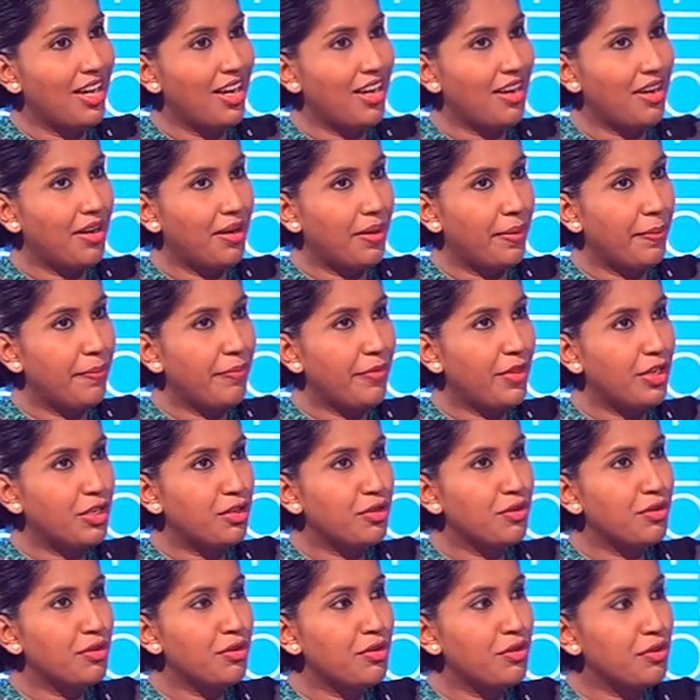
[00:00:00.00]
that
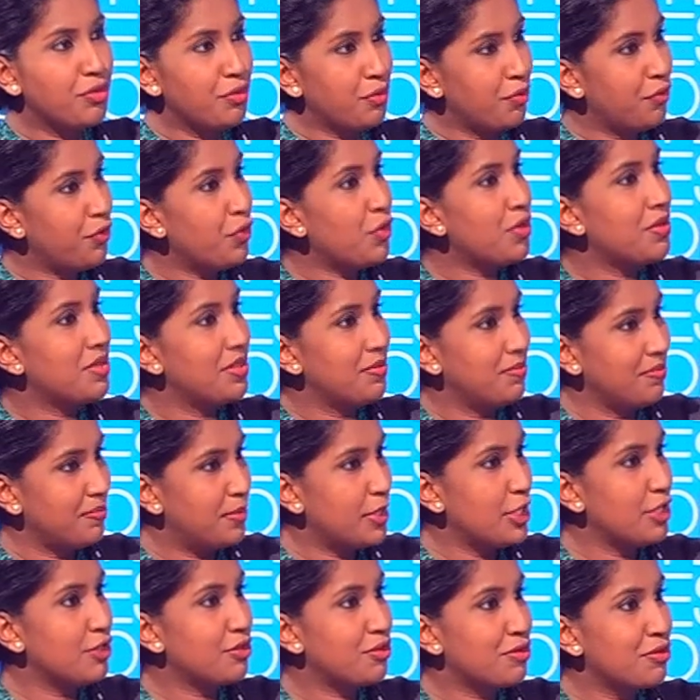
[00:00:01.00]
you would
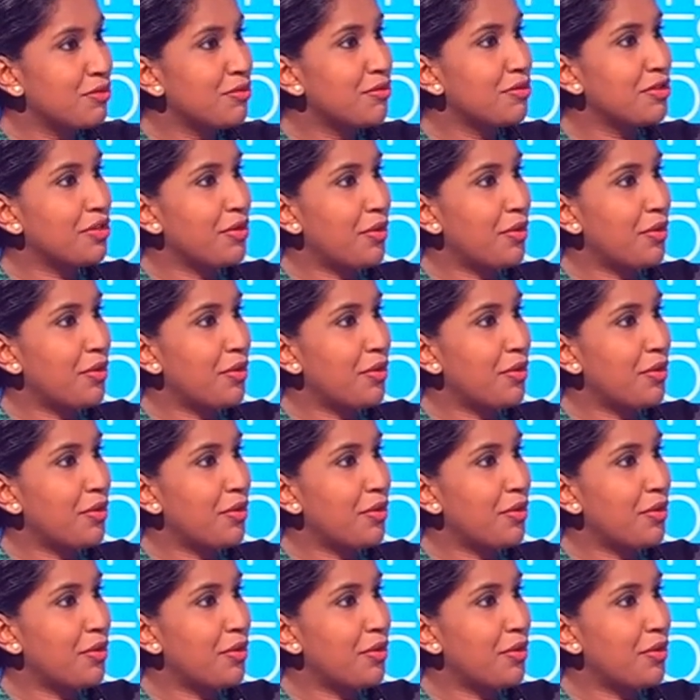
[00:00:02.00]
pursue